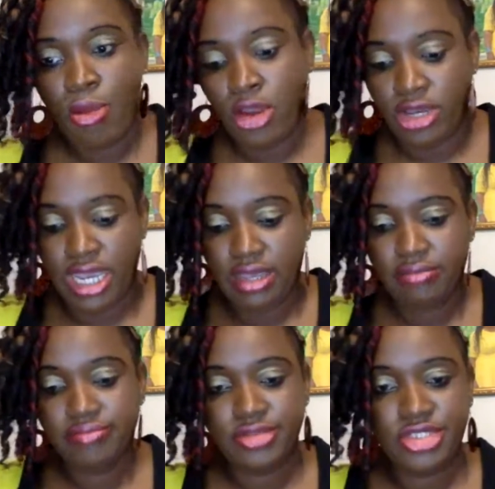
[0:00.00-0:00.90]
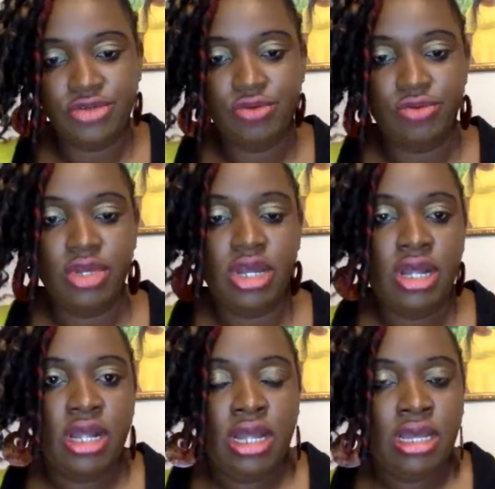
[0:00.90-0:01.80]
Okay? So
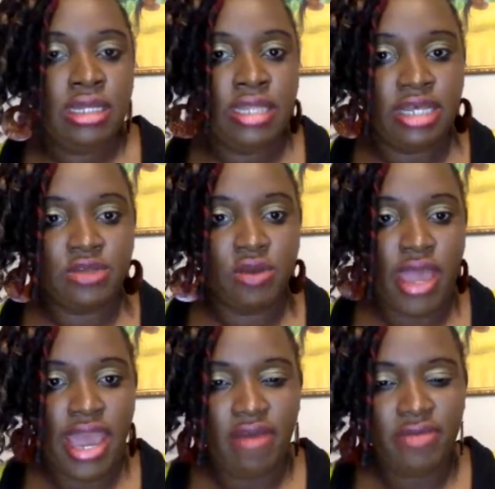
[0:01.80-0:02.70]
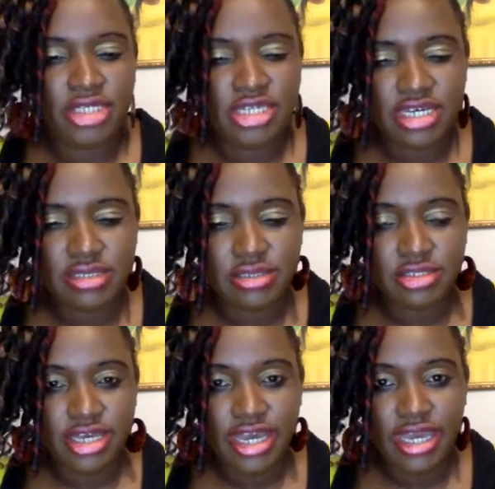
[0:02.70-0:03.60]
that's all I have for you
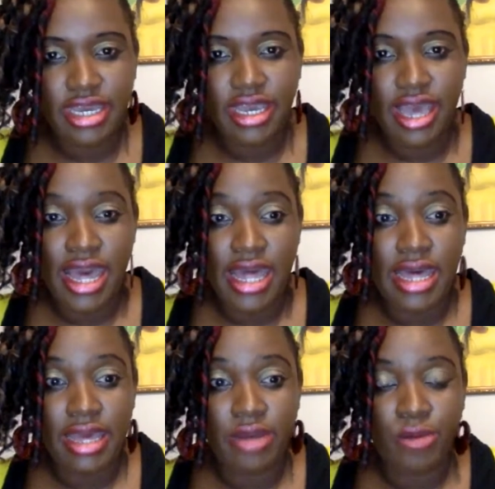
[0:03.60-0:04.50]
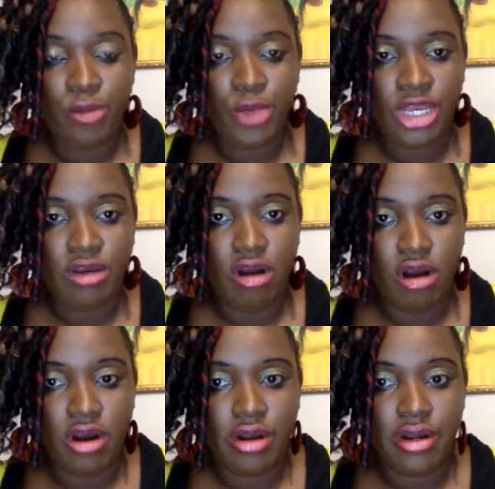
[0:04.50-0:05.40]
guys today. And we
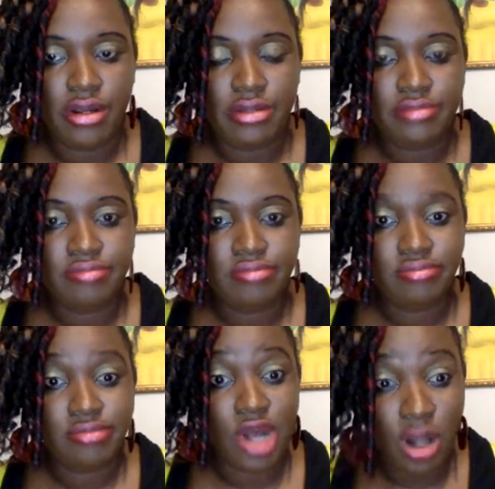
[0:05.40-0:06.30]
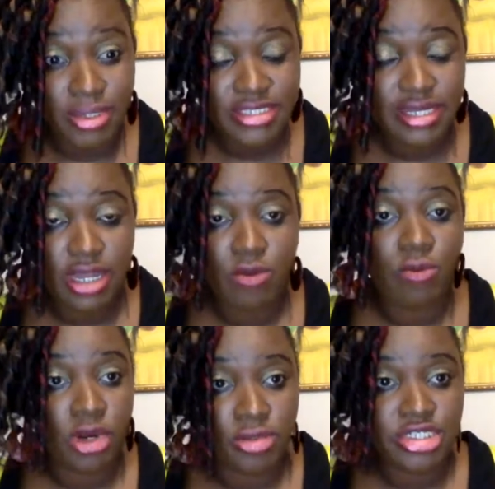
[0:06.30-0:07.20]
are almost done.
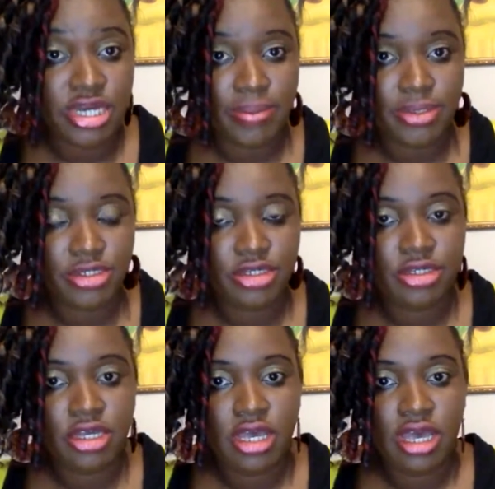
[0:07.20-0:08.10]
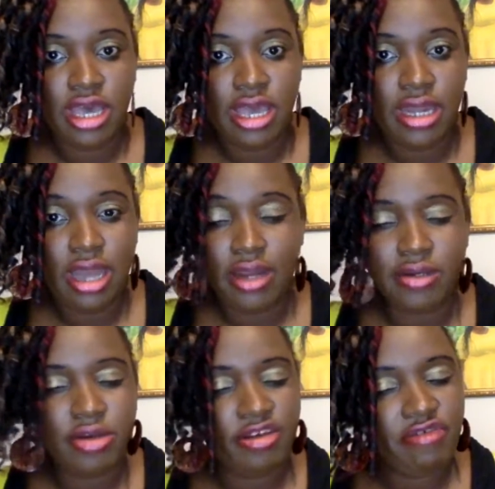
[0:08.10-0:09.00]
One more chapter. And I don't
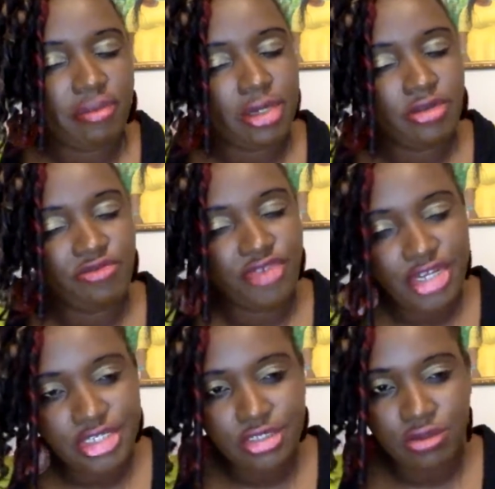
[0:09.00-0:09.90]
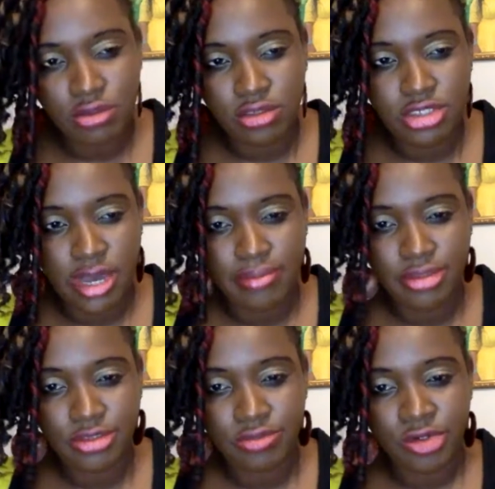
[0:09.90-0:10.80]
know if I'm going to finish the whole chapter
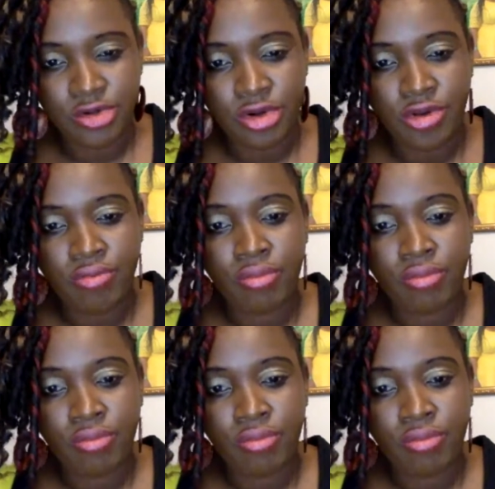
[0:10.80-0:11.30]
tomorrow.